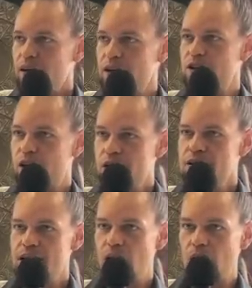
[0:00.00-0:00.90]
It
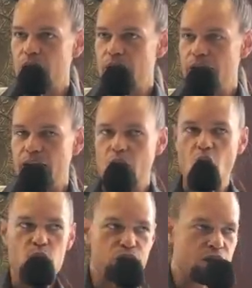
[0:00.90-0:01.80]
turns out that
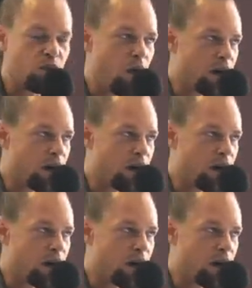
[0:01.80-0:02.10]
ocean